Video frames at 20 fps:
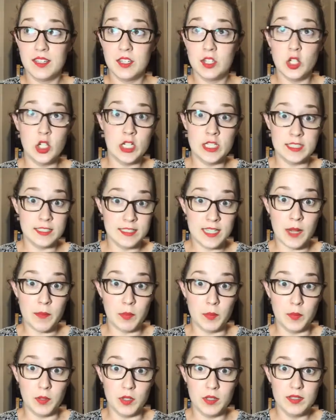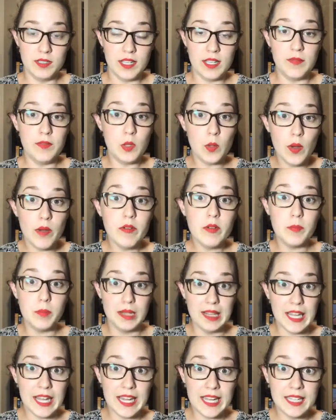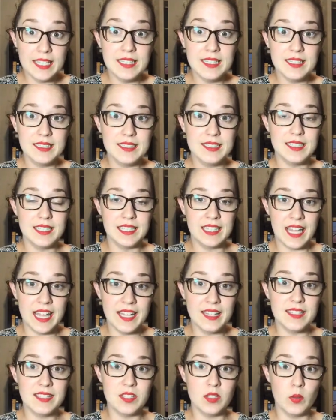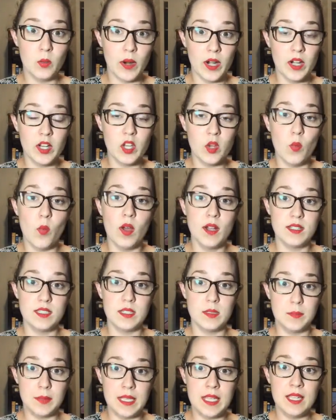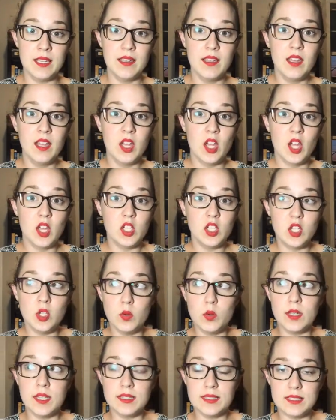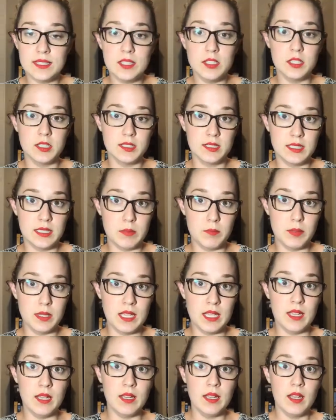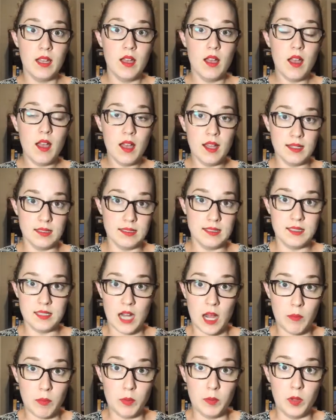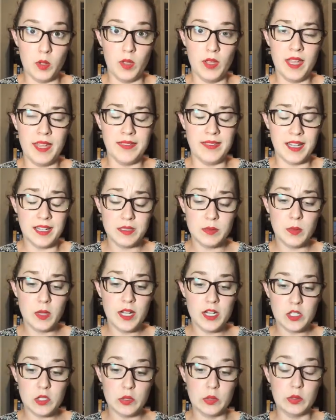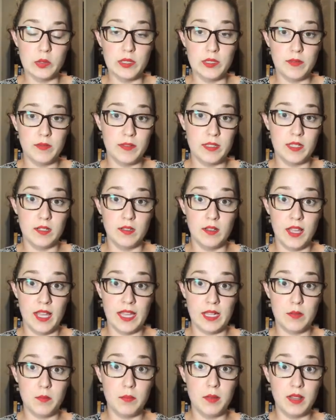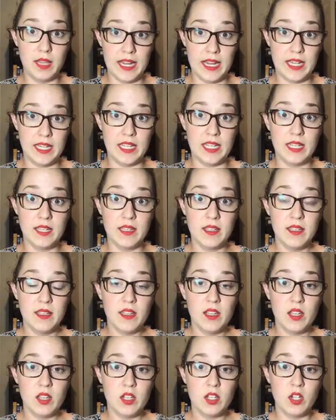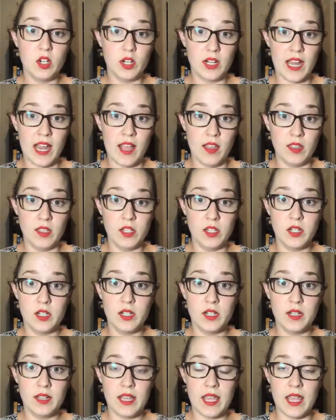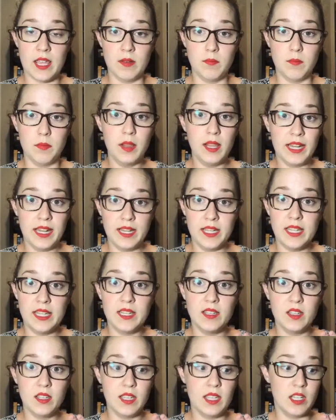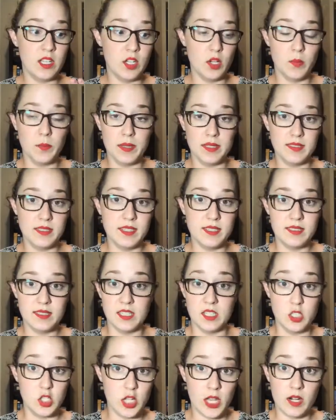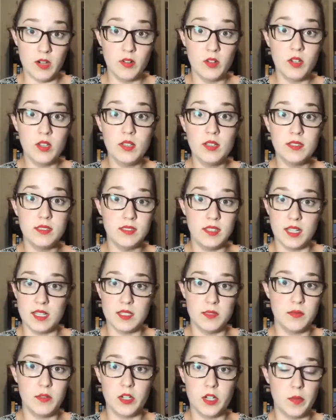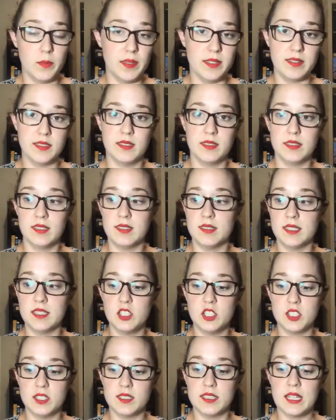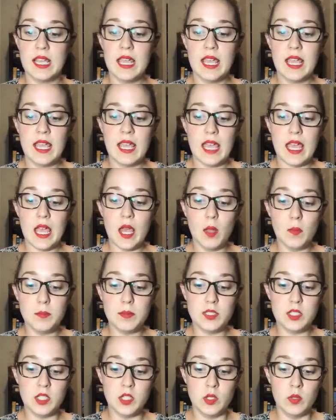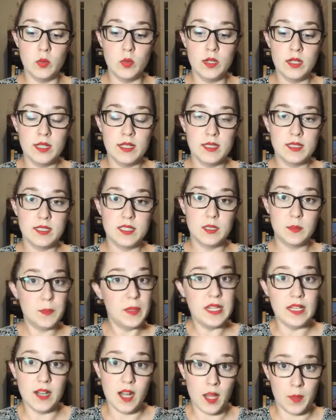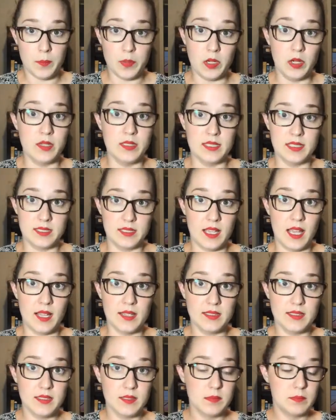you're unstoppable. If you have a plan to get to where you want to be, you can seriously be unstoppable. And that's what I truly feel like planning your calendar and planning in your business in general does for your business, is it just helps you speed up your success.